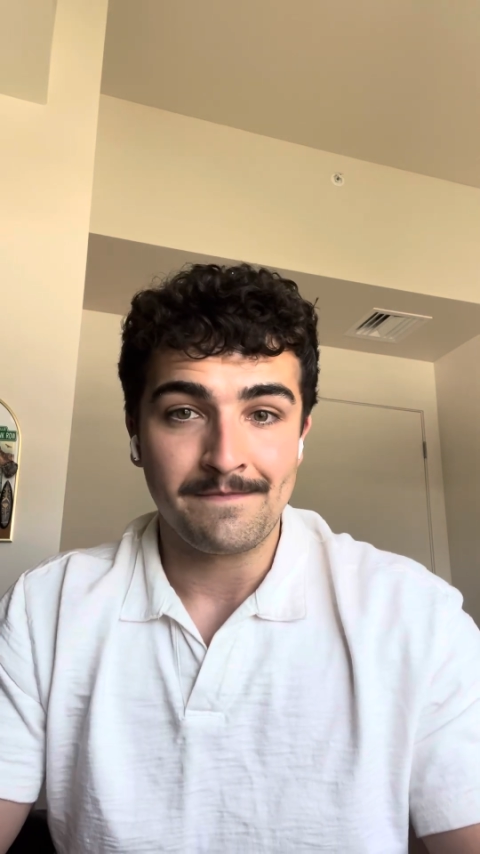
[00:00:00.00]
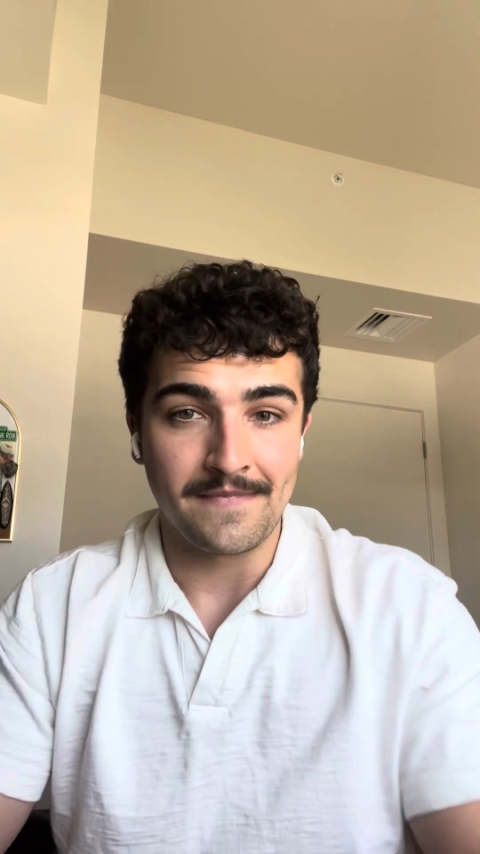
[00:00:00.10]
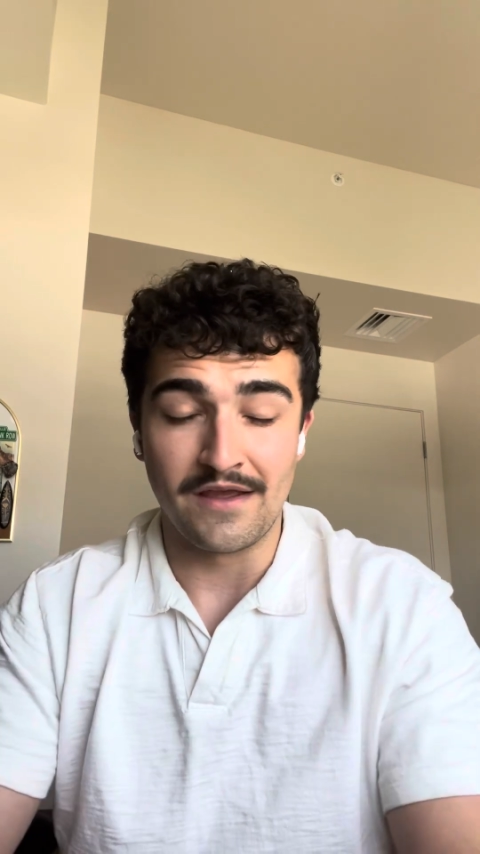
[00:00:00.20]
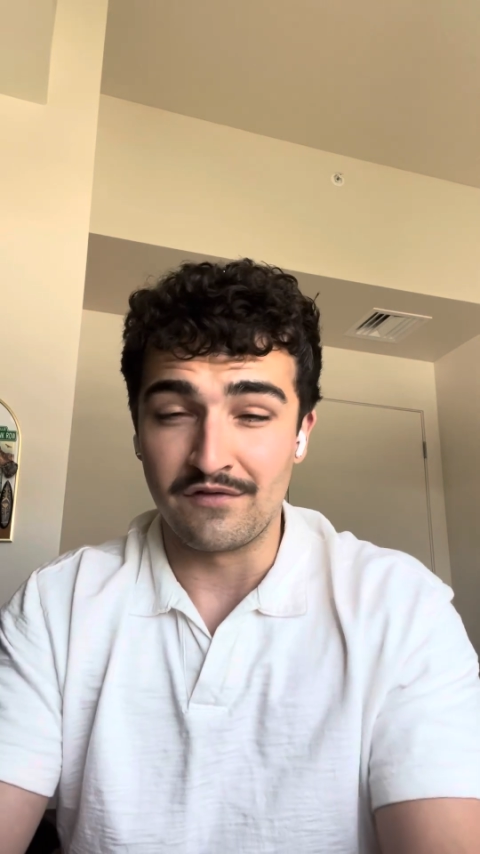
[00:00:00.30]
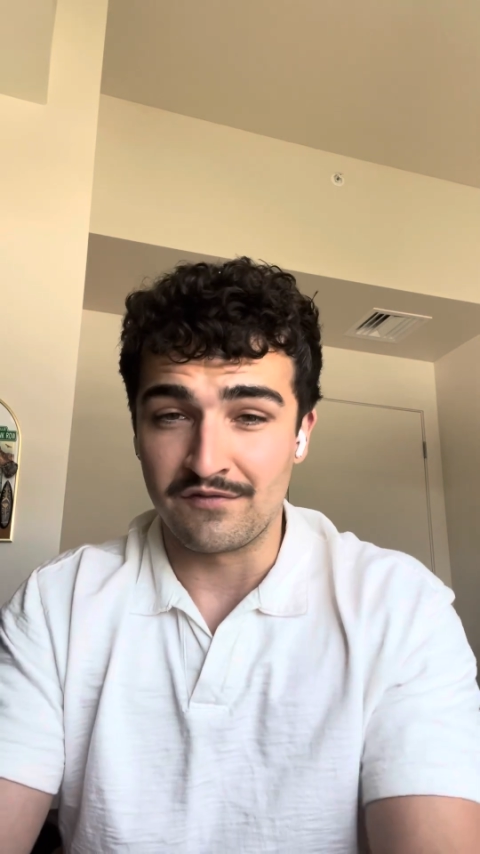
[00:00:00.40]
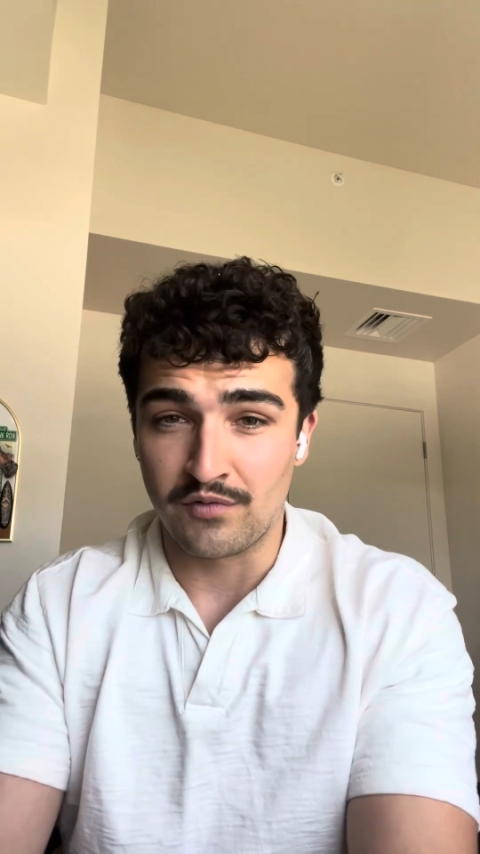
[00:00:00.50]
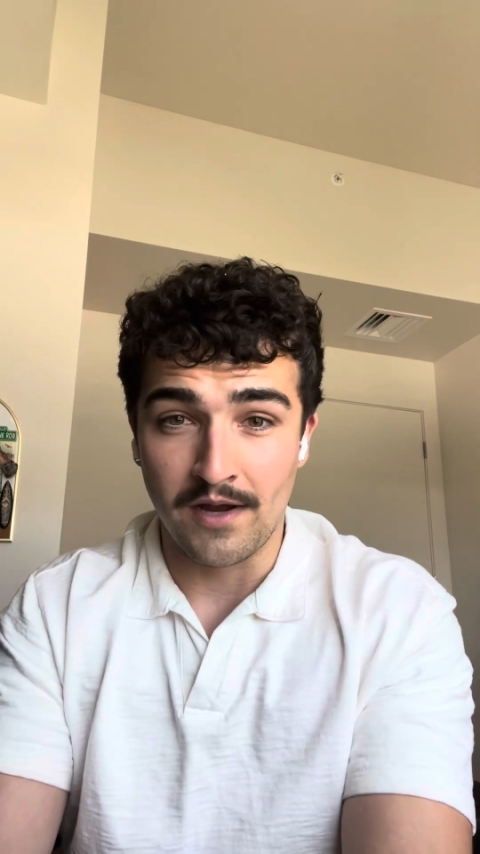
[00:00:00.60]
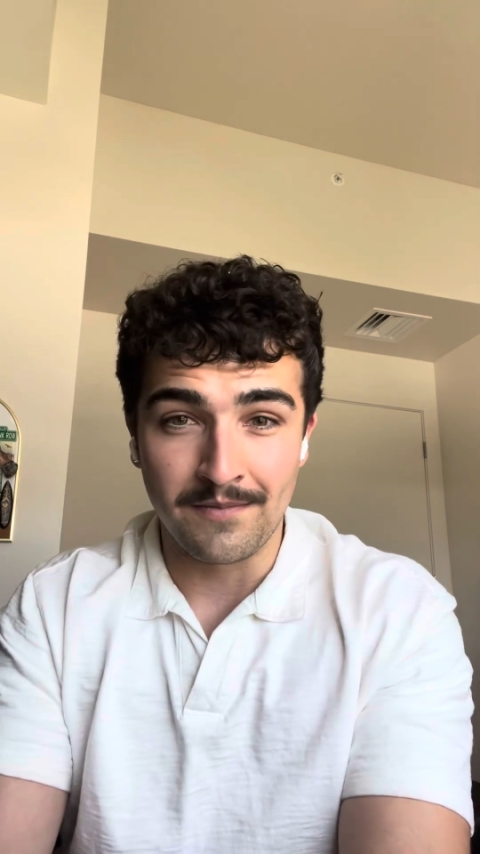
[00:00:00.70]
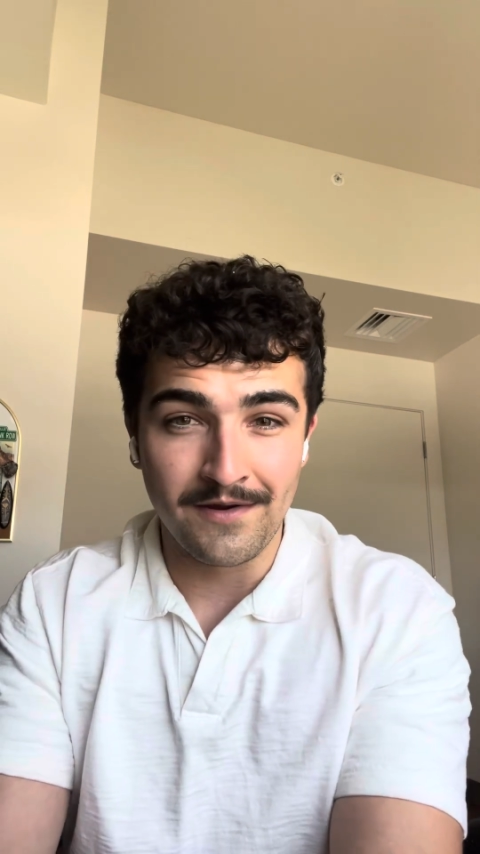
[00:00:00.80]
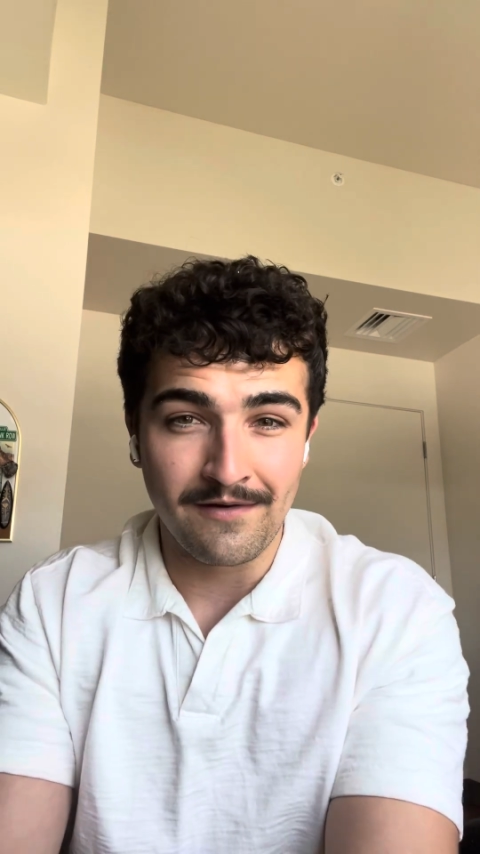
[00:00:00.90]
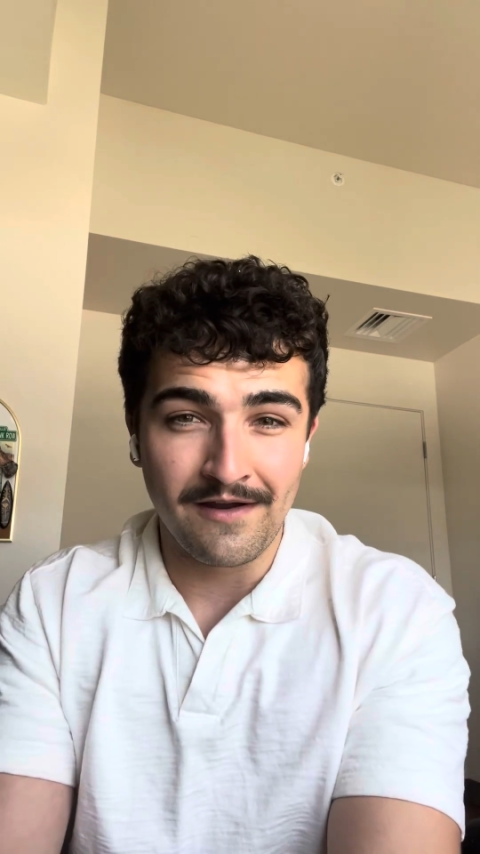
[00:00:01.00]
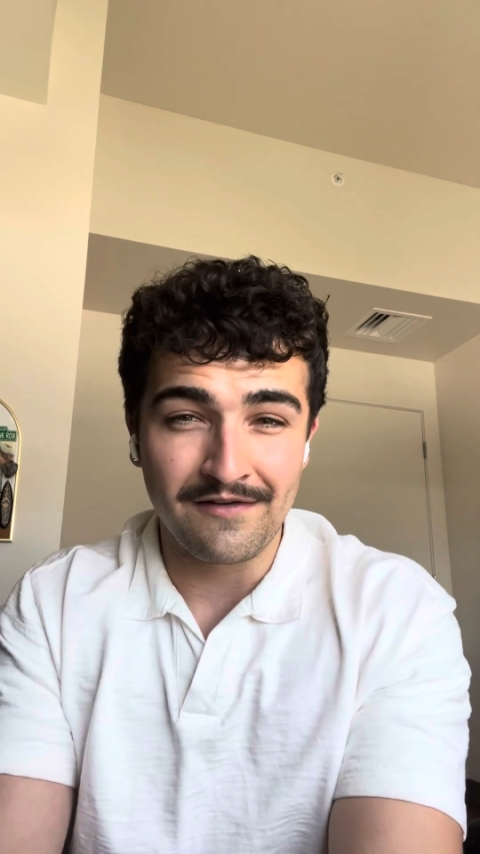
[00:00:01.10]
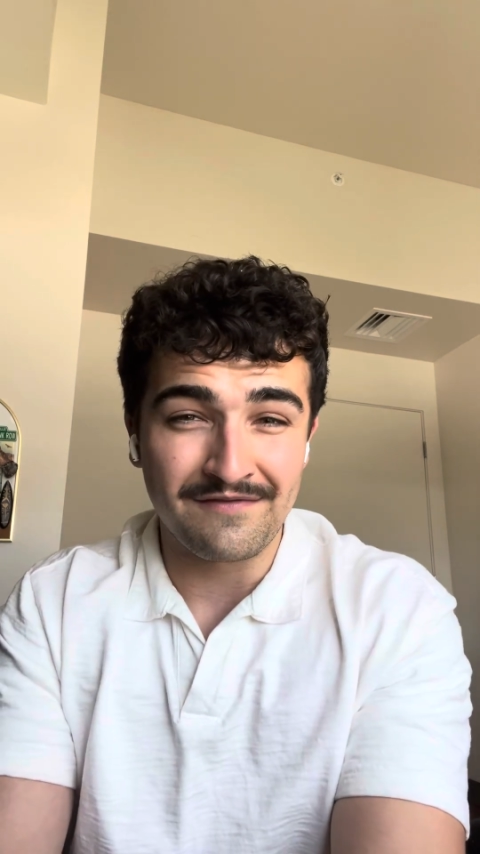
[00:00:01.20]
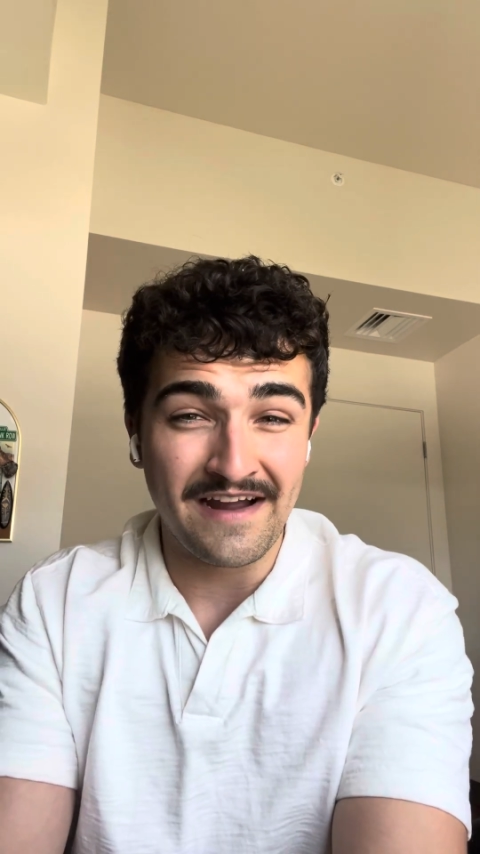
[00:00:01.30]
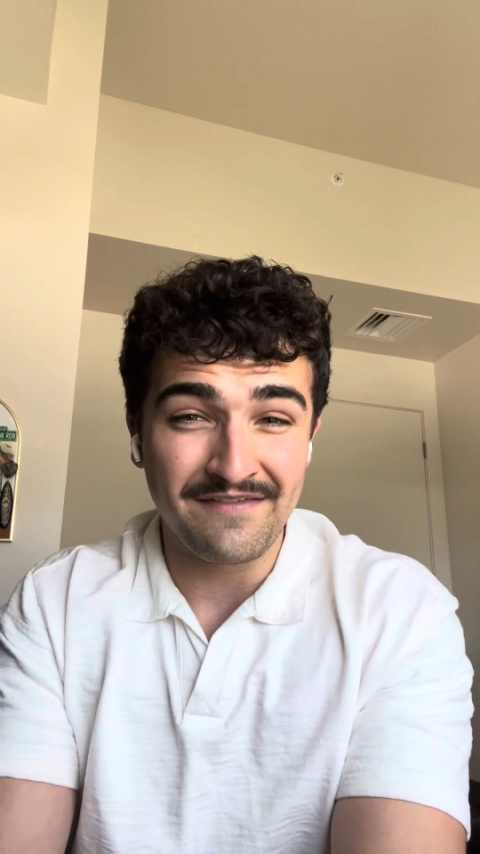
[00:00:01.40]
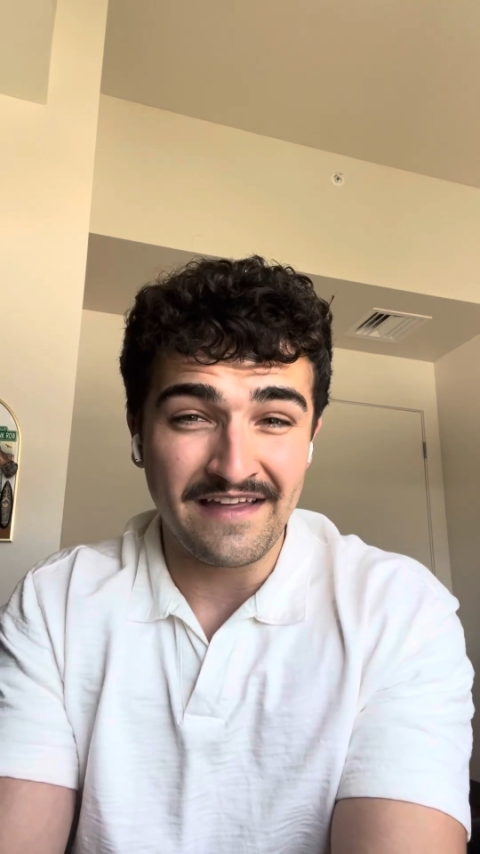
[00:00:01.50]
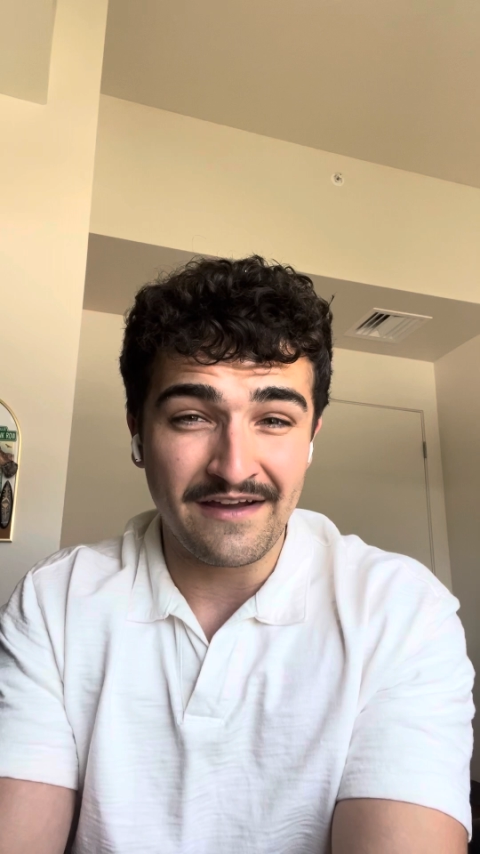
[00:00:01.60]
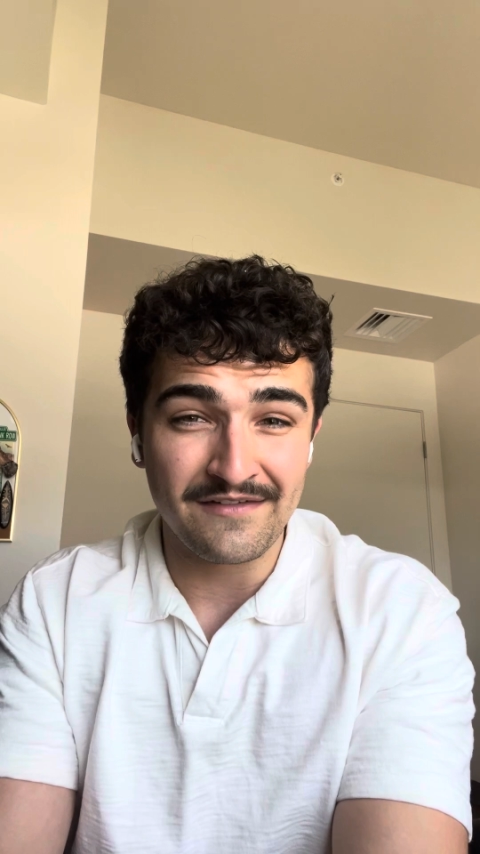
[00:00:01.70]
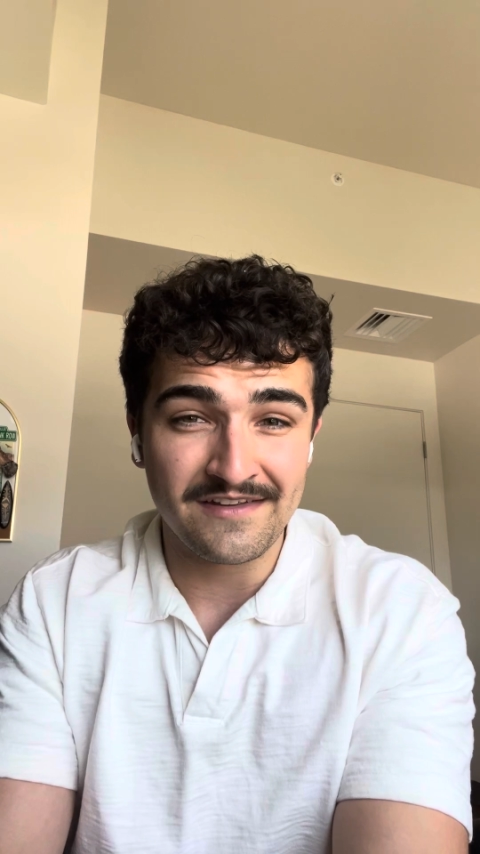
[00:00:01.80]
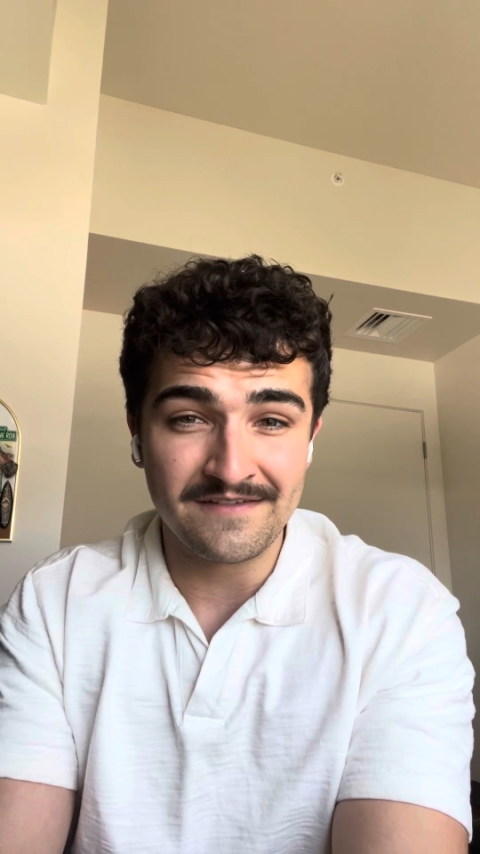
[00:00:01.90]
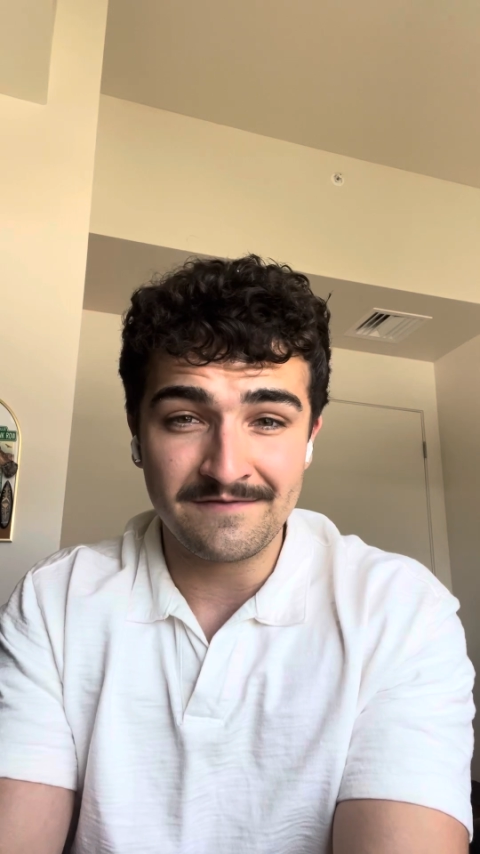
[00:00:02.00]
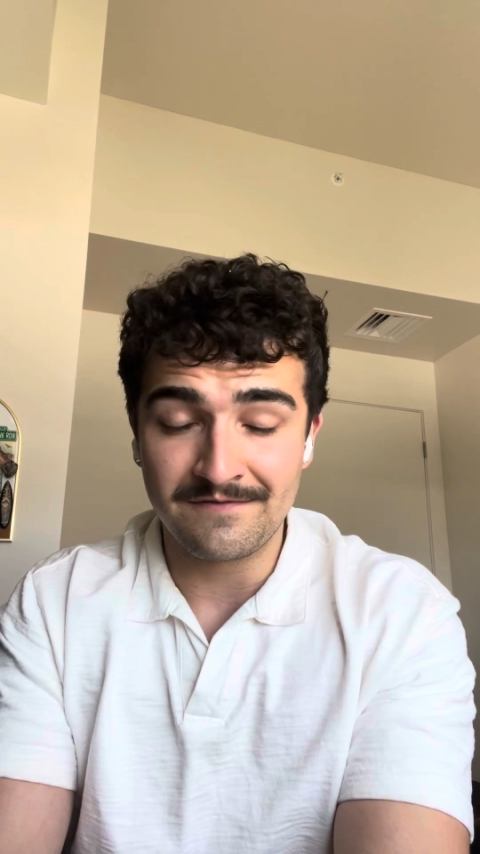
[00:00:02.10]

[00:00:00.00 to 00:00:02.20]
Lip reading: it was probably around $5,000